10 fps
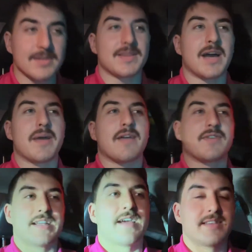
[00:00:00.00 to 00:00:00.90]
So that way,
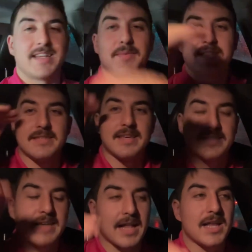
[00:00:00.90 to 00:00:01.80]
every day the team can see
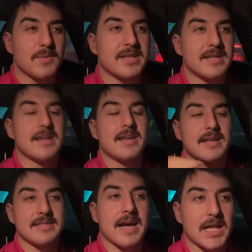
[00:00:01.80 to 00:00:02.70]
exactly what they did and
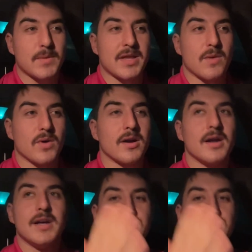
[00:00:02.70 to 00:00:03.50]
exactly where they were,